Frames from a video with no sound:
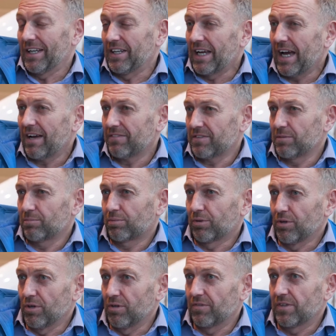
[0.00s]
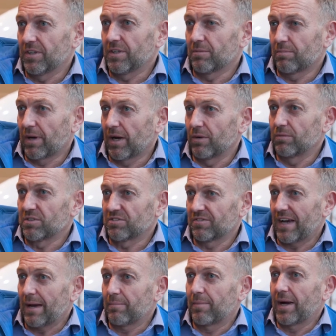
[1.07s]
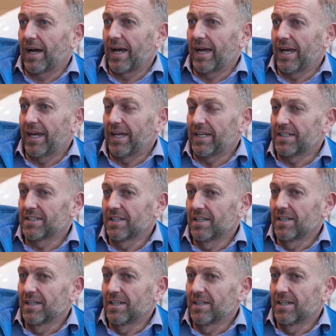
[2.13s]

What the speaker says: now you have to prove that the boat was VAT paid,